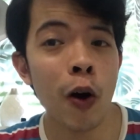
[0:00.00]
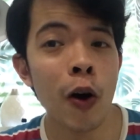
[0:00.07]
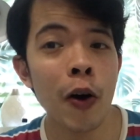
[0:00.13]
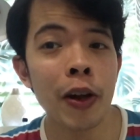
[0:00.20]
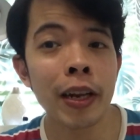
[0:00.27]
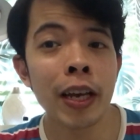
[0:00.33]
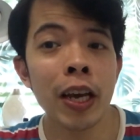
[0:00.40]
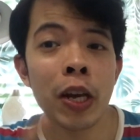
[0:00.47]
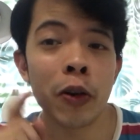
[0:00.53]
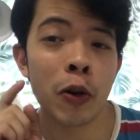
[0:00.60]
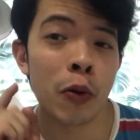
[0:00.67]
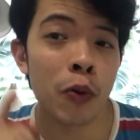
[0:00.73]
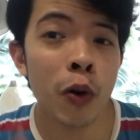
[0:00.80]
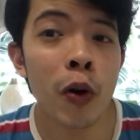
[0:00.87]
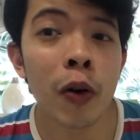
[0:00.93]
on the
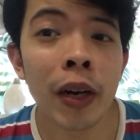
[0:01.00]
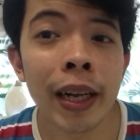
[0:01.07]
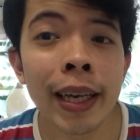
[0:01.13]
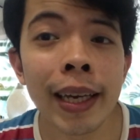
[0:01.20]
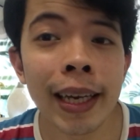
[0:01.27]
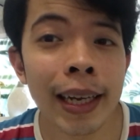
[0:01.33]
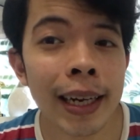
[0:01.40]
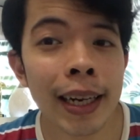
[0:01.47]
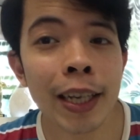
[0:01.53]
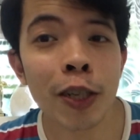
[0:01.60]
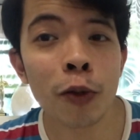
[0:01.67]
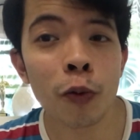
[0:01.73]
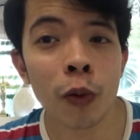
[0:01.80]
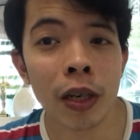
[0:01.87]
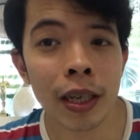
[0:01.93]
wrongly
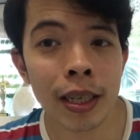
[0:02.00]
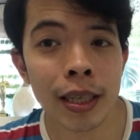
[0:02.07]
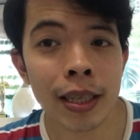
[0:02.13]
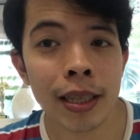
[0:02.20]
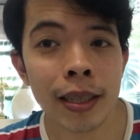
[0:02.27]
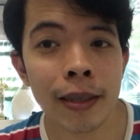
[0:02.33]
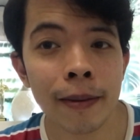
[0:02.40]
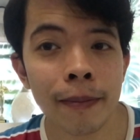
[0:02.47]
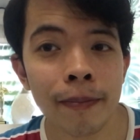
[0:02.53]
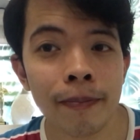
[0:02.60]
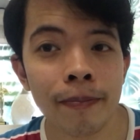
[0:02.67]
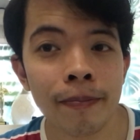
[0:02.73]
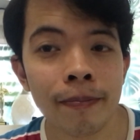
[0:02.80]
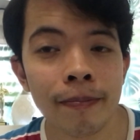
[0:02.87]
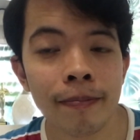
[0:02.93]
English words
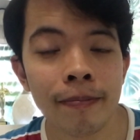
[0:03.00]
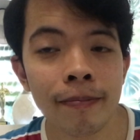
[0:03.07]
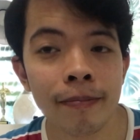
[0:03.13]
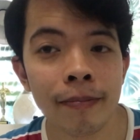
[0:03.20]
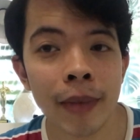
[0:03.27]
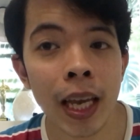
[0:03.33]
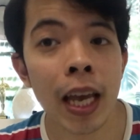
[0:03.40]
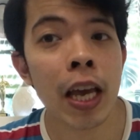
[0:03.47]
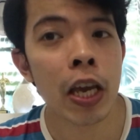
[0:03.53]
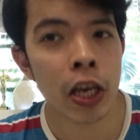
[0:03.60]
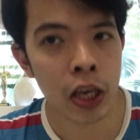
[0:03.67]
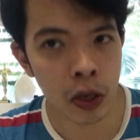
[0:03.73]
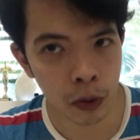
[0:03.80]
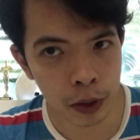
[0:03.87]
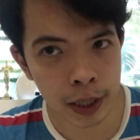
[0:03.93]

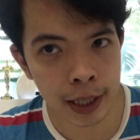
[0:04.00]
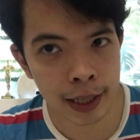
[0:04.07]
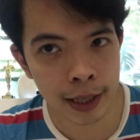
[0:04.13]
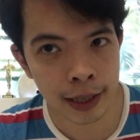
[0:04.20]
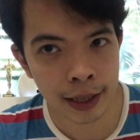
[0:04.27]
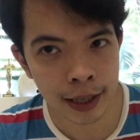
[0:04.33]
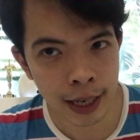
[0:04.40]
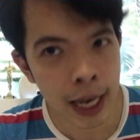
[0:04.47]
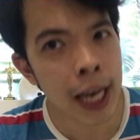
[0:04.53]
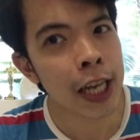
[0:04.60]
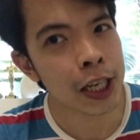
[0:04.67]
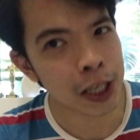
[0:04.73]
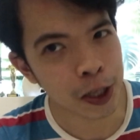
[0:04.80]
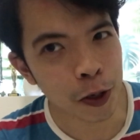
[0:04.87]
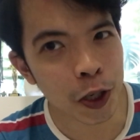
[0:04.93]
used in
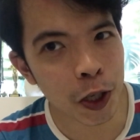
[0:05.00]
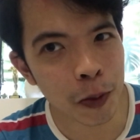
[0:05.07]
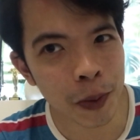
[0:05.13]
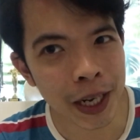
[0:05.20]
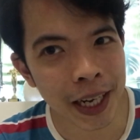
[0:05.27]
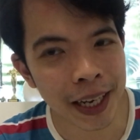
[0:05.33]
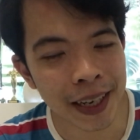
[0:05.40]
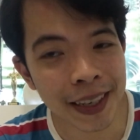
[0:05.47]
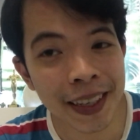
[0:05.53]
social media.